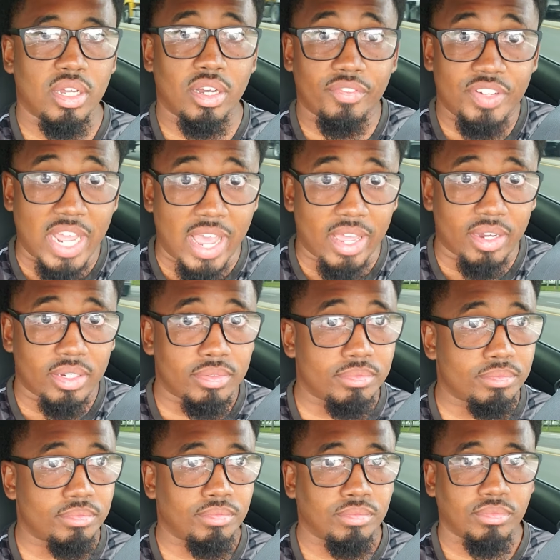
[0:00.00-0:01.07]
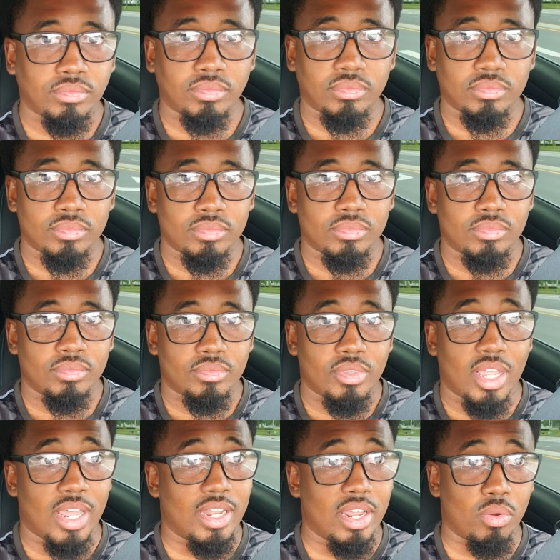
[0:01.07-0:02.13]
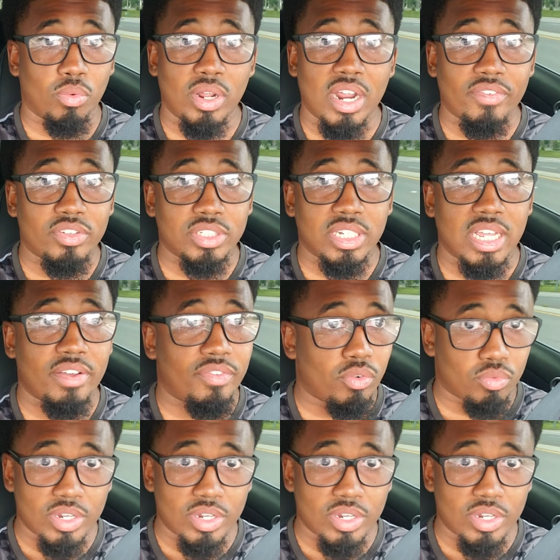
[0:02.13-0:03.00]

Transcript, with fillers: of debt and then whatever's left